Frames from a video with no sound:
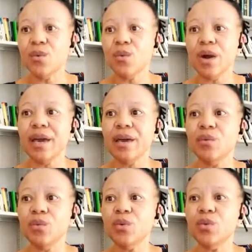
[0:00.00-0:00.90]

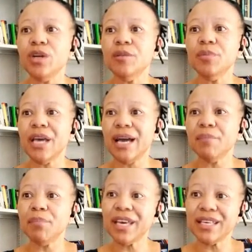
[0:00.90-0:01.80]
where we will be
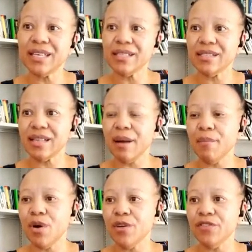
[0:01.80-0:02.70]
unpacking
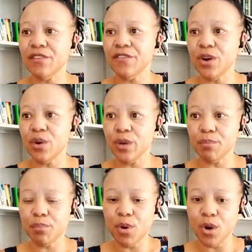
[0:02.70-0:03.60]
some of the
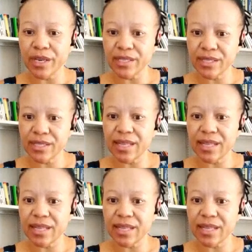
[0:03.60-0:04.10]
following points